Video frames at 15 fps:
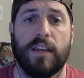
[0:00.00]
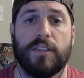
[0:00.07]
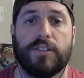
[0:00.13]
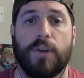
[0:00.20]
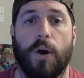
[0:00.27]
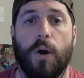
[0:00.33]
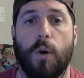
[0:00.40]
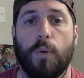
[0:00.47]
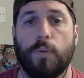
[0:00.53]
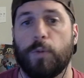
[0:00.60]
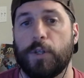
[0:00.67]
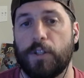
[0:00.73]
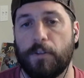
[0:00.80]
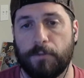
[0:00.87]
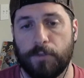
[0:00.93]
So
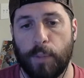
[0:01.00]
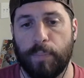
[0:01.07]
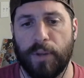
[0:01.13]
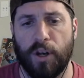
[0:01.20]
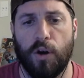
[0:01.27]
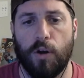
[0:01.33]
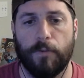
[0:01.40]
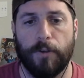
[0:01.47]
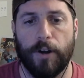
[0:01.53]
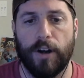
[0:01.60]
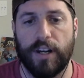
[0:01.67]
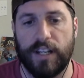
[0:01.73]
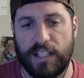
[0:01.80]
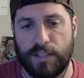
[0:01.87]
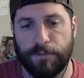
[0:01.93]
when you flip it
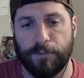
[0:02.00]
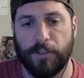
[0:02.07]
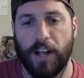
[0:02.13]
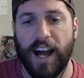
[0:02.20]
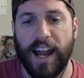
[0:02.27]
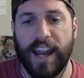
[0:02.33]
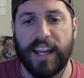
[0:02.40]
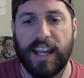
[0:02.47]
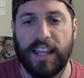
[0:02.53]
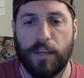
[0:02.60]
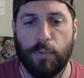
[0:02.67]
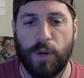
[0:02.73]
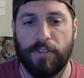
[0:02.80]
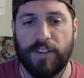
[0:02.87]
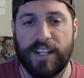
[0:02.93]
over, he's flying, and
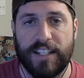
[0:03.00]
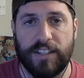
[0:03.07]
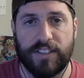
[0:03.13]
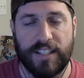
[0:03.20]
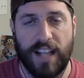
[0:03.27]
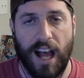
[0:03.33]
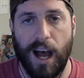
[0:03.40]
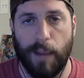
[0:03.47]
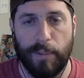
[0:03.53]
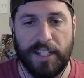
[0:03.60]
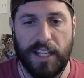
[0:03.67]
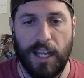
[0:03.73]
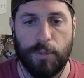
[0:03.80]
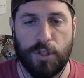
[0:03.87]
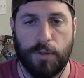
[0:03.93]
then whenever he deals combat
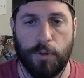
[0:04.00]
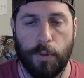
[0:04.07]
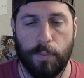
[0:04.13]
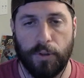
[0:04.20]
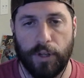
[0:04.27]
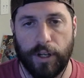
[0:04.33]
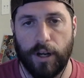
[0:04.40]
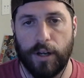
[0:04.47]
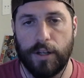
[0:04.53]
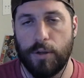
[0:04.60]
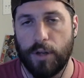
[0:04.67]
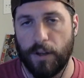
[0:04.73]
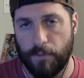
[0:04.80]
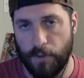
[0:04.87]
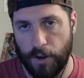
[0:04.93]
damage to a player, you
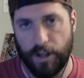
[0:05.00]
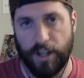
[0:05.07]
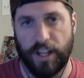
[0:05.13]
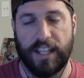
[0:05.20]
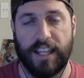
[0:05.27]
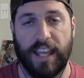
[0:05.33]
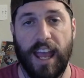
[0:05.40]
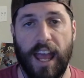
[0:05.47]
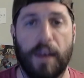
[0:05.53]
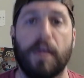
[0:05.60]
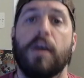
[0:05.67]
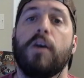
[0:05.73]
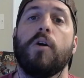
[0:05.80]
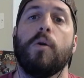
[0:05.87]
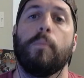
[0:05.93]
convert it again.
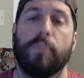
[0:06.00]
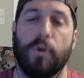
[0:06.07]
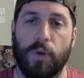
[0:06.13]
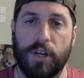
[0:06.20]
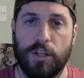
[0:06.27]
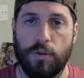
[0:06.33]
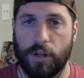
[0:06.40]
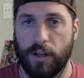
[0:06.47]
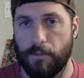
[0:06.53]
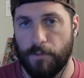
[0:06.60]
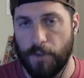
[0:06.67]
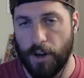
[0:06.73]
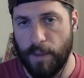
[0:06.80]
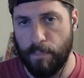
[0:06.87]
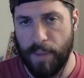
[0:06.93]
But when you
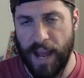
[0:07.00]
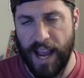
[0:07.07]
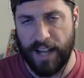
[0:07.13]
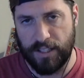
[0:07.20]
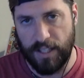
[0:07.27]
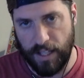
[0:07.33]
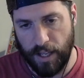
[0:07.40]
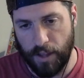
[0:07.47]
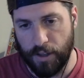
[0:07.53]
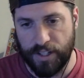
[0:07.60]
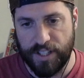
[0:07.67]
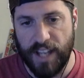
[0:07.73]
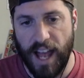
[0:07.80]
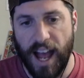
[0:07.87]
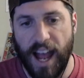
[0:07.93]
convert it back to the other
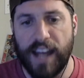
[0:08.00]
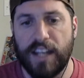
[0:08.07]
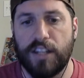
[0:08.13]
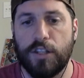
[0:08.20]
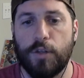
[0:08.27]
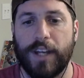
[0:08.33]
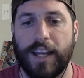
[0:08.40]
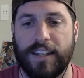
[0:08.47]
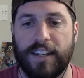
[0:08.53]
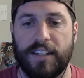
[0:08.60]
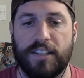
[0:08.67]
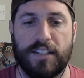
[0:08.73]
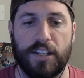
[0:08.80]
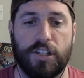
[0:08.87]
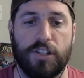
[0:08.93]
side, you get an
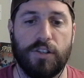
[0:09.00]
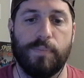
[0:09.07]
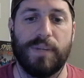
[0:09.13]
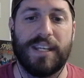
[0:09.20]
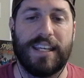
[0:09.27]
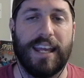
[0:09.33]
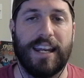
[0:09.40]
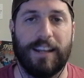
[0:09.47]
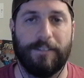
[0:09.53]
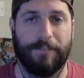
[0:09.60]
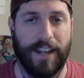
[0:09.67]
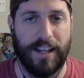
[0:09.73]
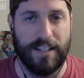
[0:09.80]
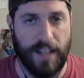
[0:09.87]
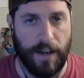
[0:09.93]
additional beginning
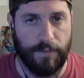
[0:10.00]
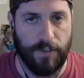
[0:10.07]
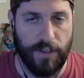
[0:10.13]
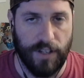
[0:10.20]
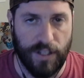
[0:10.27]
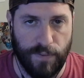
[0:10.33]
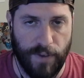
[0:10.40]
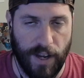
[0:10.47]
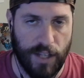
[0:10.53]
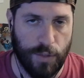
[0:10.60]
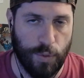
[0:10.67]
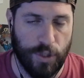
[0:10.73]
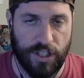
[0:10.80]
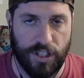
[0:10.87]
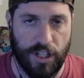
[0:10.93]
phase after this phase,
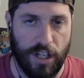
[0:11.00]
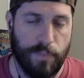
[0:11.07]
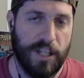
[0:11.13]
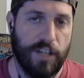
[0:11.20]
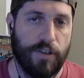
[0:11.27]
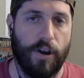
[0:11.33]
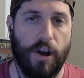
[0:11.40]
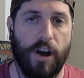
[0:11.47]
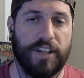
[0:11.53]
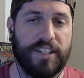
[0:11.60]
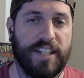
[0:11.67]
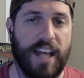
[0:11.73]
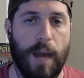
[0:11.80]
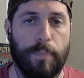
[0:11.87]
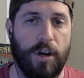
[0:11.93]
which is going to be your
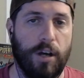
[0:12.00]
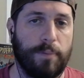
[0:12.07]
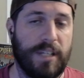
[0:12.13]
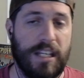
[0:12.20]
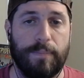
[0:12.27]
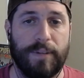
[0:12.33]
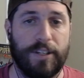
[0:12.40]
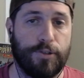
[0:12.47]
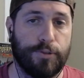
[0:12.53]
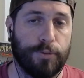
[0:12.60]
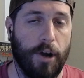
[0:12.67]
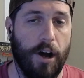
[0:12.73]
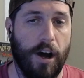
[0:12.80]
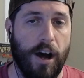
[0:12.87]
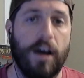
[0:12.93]
untap, upkeep, and
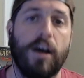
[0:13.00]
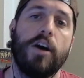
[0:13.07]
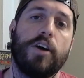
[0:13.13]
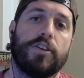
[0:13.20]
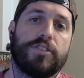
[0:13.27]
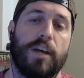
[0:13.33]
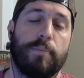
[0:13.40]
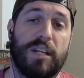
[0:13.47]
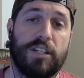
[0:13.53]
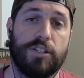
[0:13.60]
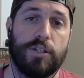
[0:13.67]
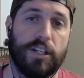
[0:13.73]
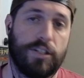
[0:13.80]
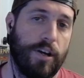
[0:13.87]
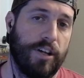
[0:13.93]
draw. So that means
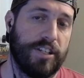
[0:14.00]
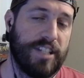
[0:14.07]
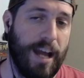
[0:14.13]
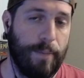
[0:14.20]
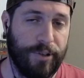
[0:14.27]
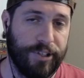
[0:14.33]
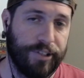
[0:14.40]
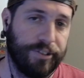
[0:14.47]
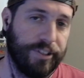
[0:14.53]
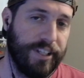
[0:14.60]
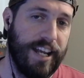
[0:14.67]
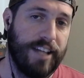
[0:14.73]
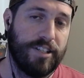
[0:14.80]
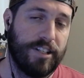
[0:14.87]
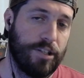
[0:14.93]
you get to untap all your
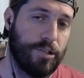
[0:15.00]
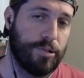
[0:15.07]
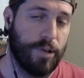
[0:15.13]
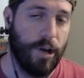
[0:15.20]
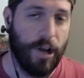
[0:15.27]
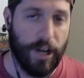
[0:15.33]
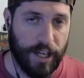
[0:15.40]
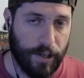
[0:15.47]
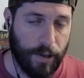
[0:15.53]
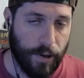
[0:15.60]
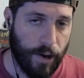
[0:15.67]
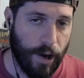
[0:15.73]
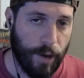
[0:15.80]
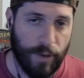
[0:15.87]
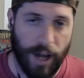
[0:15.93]
lands, you get to draw a
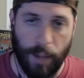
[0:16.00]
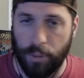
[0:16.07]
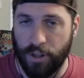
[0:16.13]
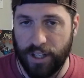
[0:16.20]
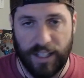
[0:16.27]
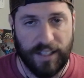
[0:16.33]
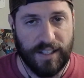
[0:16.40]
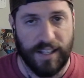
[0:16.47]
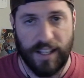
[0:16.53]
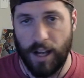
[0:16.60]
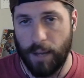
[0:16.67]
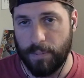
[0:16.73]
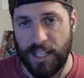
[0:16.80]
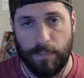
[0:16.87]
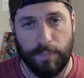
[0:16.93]
card. We're not playing into the
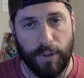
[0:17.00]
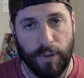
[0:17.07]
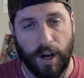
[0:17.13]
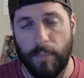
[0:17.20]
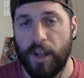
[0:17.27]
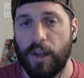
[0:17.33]
upkeep part,